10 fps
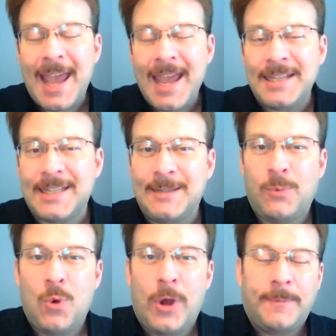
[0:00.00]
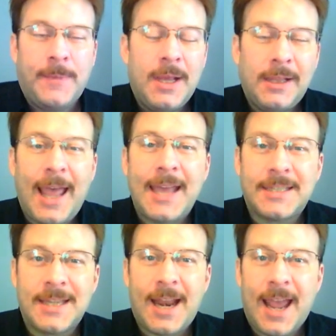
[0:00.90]
Case in point,
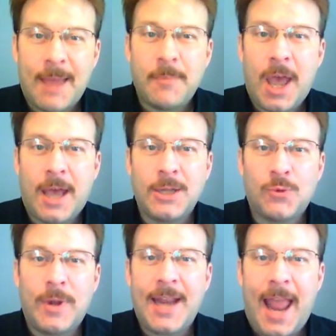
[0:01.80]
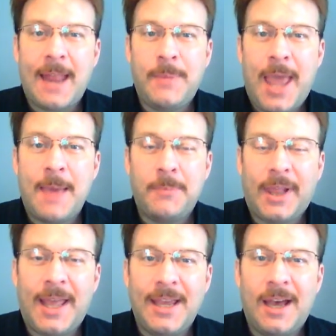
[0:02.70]
last night I had my highest rated NBA
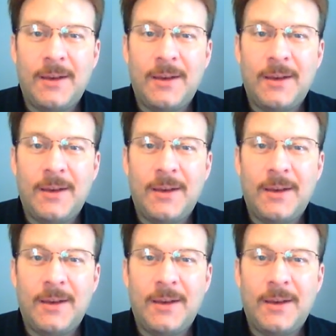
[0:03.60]
play